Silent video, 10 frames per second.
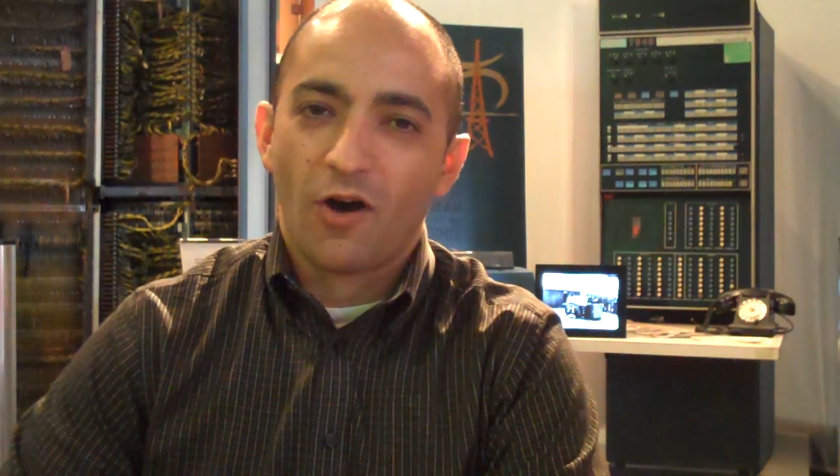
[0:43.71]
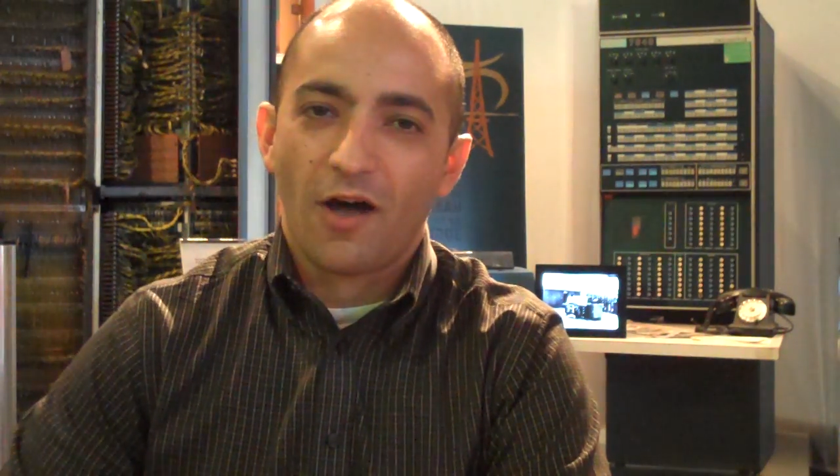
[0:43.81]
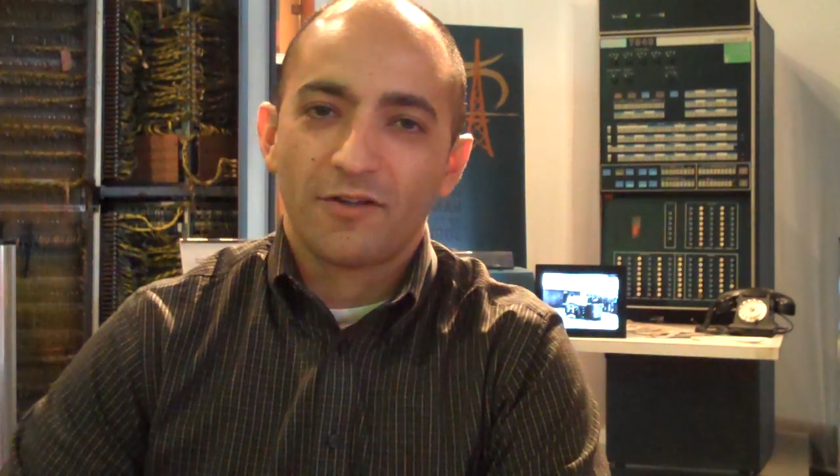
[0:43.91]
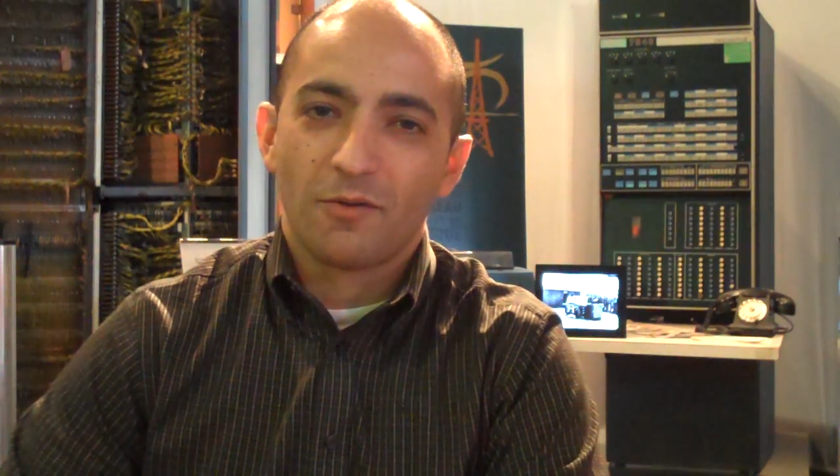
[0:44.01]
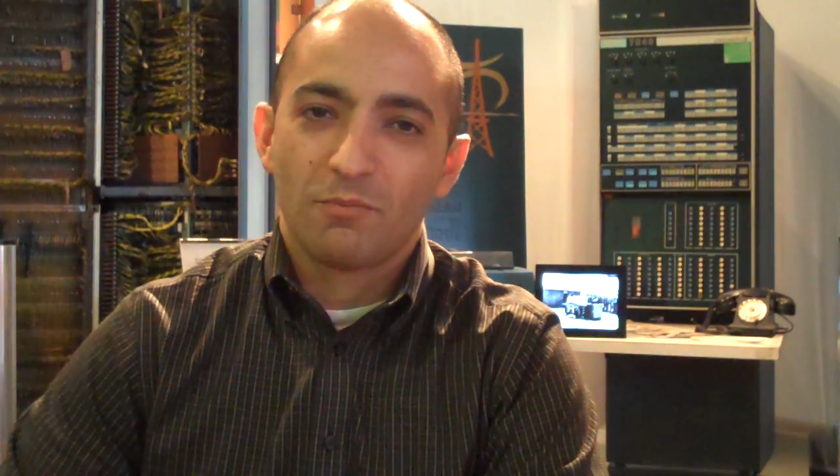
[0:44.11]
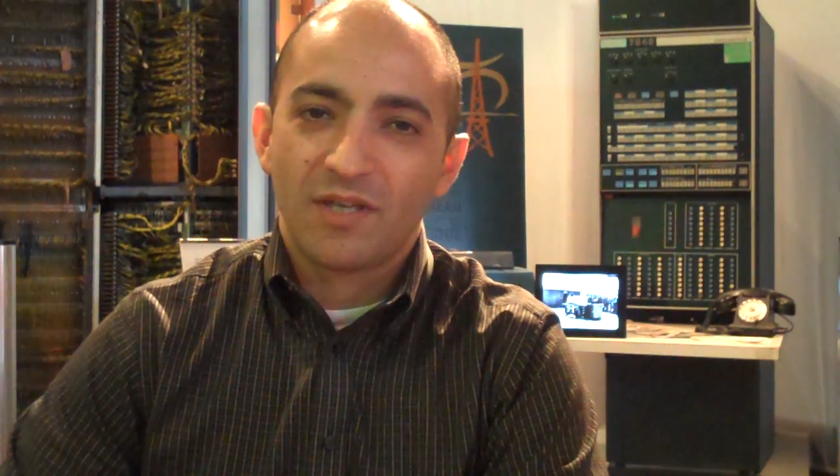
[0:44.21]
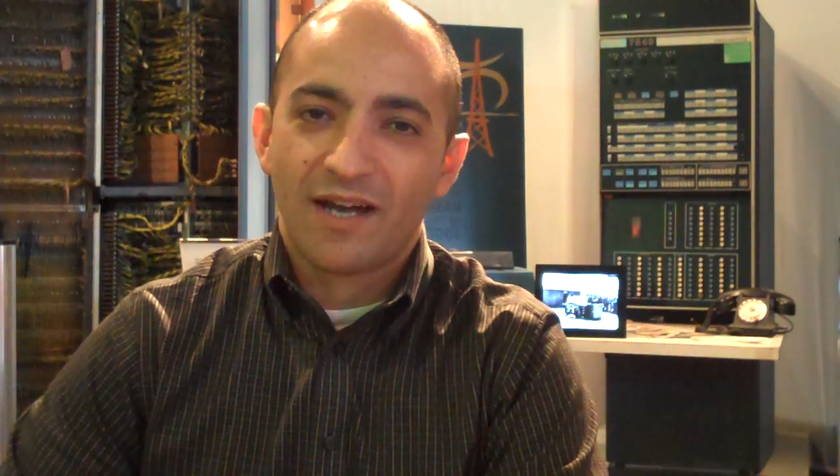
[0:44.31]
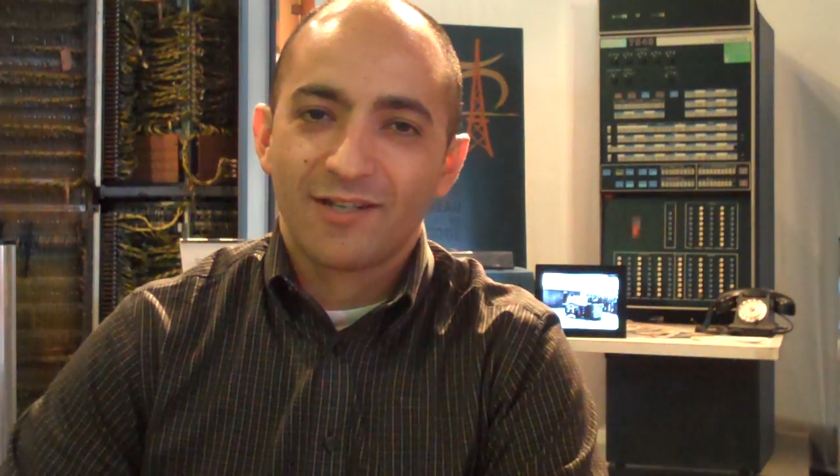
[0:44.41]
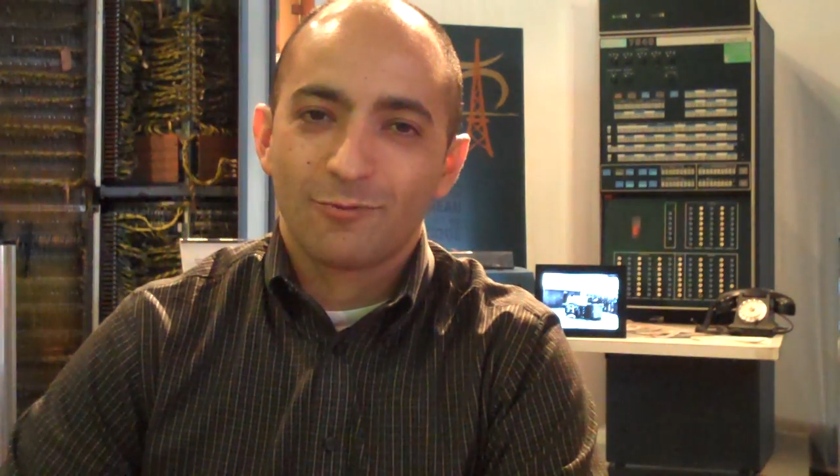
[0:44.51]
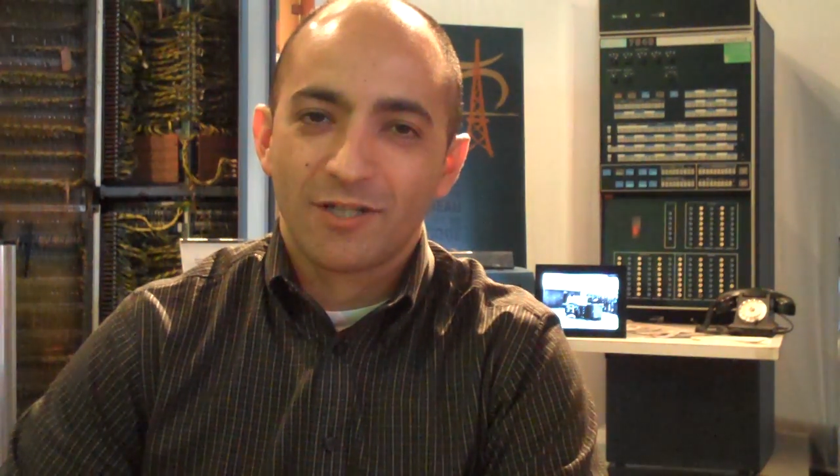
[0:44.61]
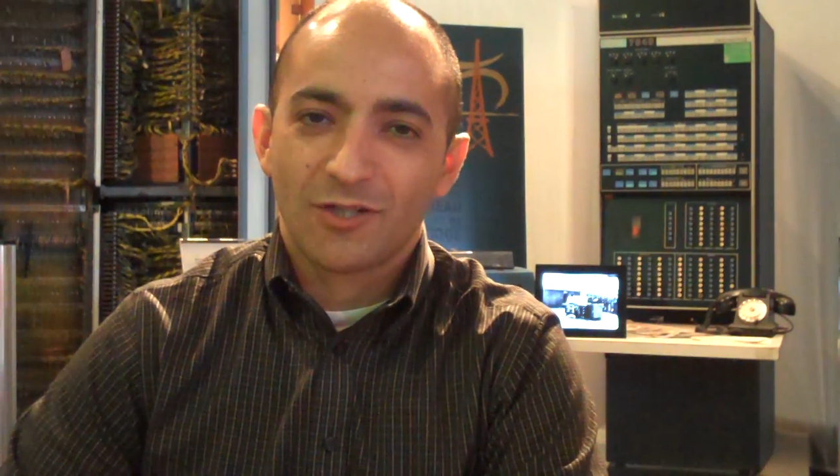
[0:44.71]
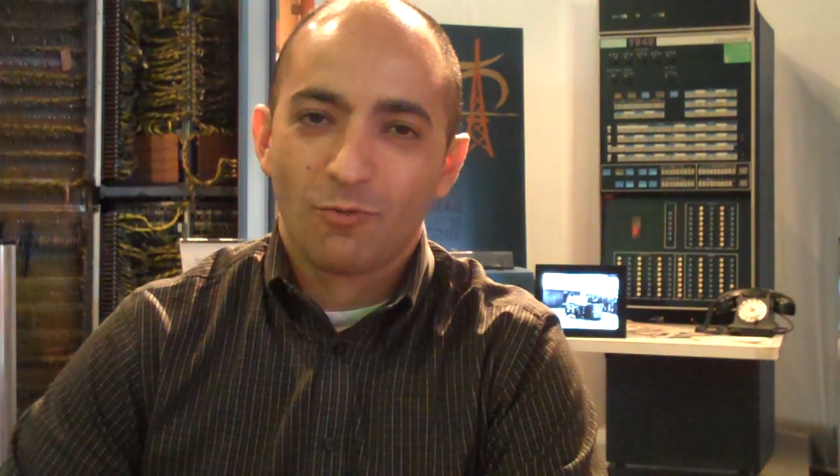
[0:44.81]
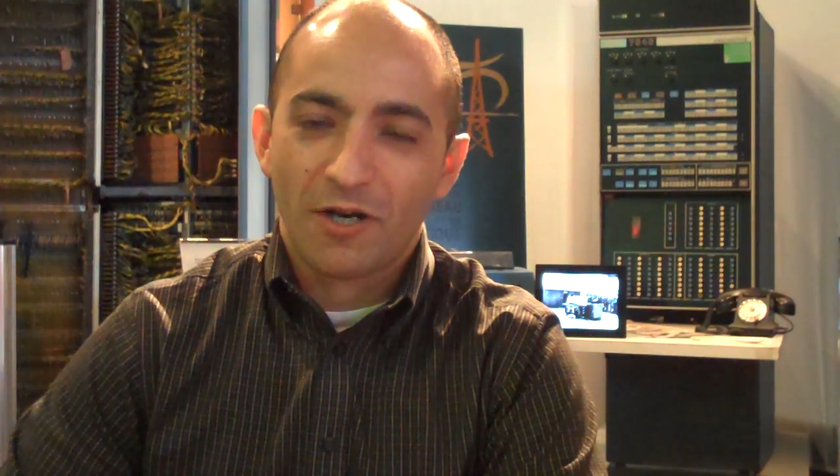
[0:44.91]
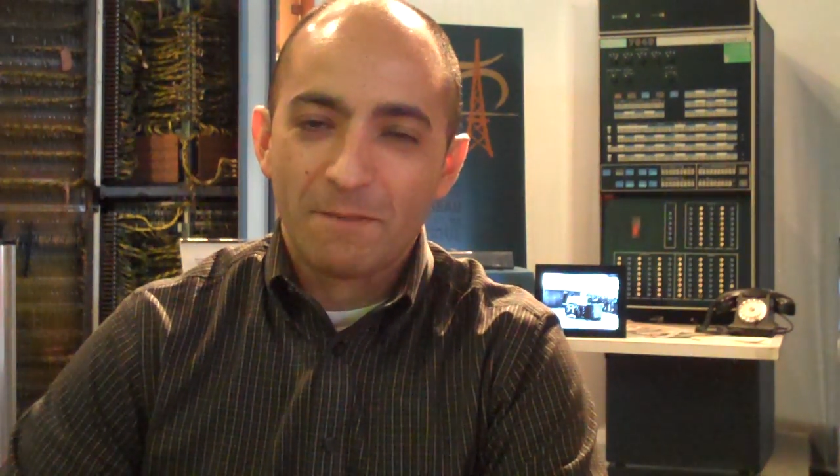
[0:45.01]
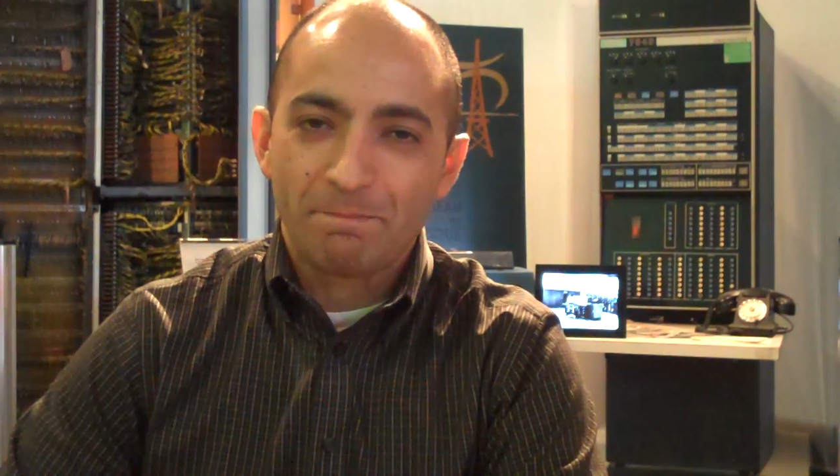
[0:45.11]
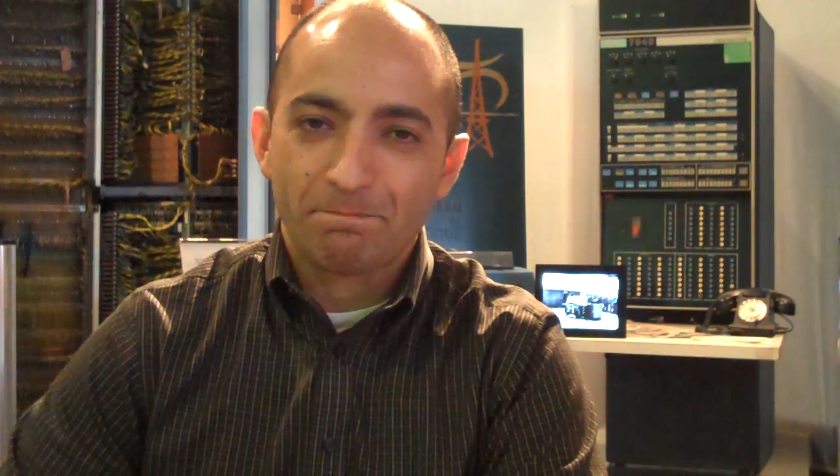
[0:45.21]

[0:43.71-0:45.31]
on BI 2020.